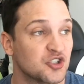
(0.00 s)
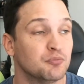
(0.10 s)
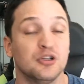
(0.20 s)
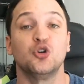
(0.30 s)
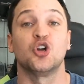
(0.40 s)
You
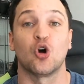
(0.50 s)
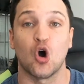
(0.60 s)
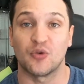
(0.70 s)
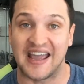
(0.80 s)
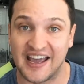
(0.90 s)
blew your
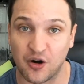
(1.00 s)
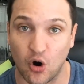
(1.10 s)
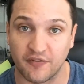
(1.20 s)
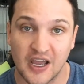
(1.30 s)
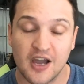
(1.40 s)
own head
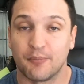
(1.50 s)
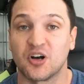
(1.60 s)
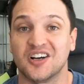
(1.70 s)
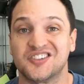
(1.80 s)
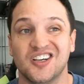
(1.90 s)
off
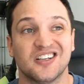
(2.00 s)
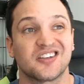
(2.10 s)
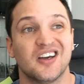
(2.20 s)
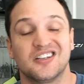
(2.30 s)
because this